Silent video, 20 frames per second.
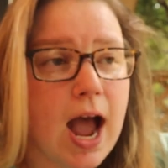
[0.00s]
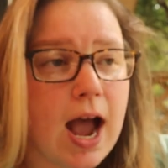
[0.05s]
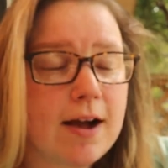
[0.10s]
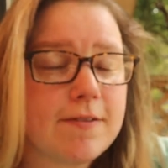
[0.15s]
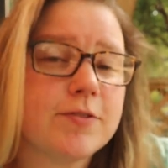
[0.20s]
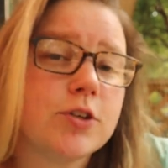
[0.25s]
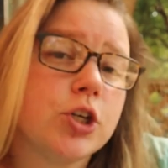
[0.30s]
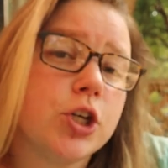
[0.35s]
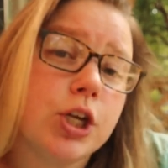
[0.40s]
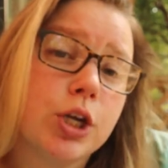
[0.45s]

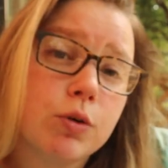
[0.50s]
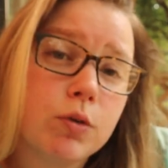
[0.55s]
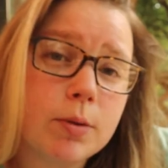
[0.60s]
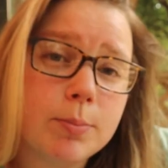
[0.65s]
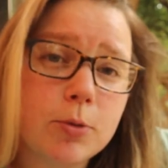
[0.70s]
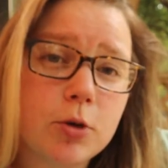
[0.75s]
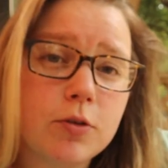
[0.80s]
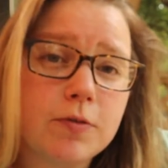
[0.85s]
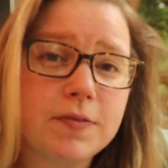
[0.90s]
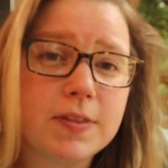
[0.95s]
After you
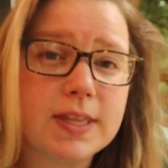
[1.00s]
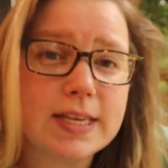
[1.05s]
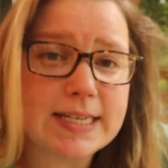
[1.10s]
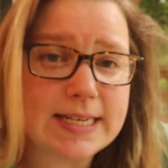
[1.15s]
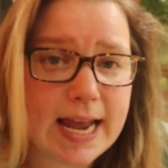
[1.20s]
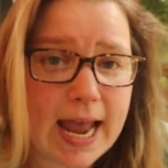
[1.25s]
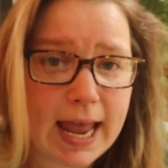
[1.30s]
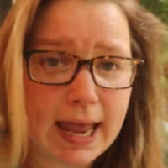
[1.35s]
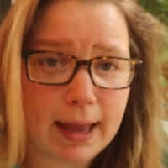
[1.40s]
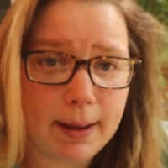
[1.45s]
remove the
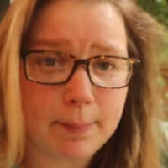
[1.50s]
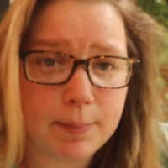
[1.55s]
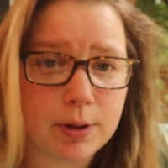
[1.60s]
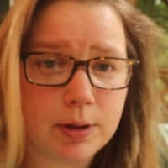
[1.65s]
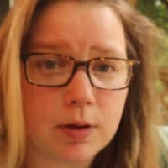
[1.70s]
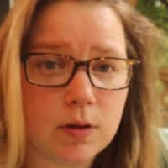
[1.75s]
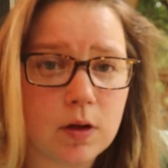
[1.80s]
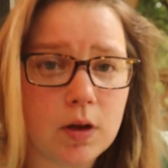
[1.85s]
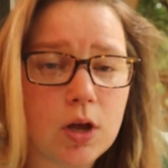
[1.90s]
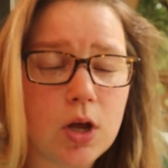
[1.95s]
tape,
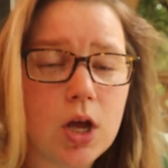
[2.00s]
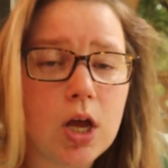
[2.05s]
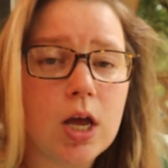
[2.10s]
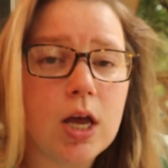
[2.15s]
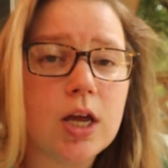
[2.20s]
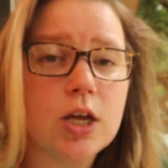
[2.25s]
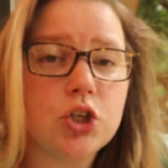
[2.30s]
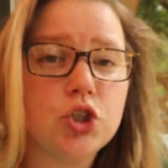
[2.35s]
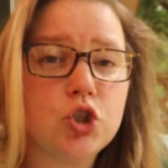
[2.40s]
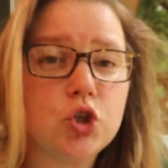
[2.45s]

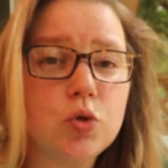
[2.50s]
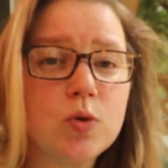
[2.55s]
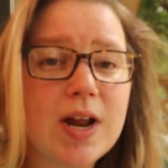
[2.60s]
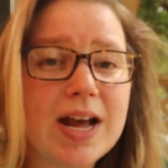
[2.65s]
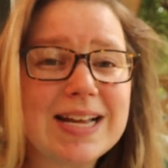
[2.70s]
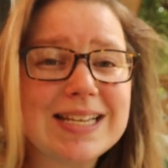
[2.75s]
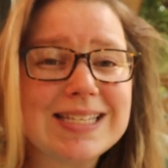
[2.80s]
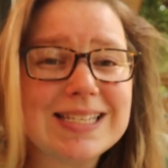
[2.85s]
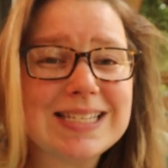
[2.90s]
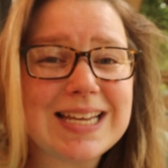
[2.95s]
do
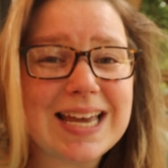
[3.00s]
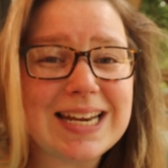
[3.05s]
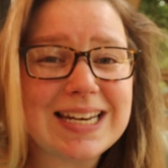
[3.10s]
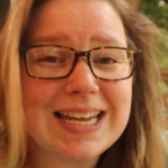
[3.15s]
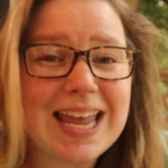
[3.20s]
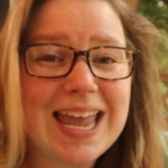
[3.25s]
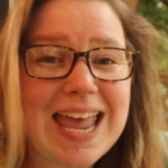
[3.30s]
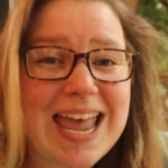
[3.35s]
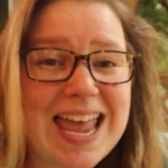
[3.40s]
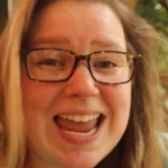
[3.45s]
not set
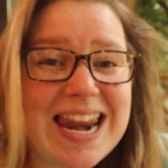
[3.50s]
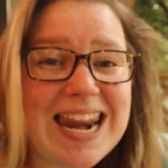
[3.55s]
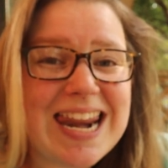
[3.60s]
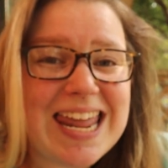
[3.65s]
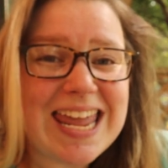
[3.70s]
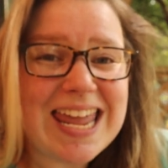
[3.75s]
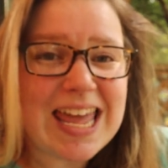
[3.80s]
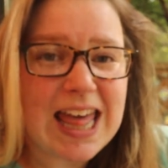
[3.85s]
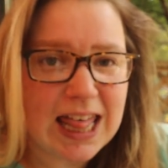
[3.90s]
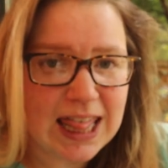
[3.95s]

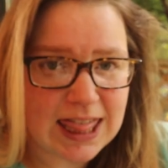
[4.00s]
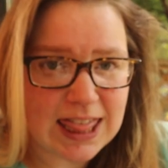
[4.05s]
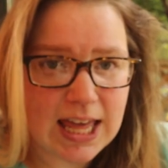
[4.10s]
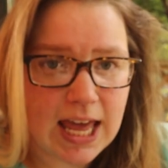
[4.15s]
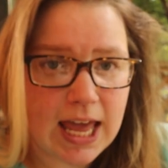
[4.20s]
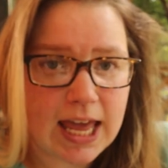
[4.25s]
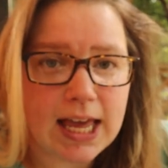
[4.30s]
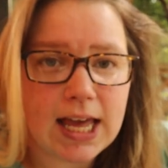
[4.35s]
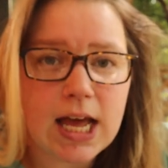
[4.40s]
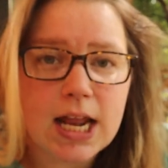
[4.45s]

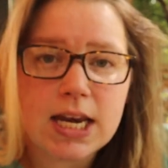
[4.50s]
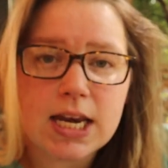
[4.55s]
anything,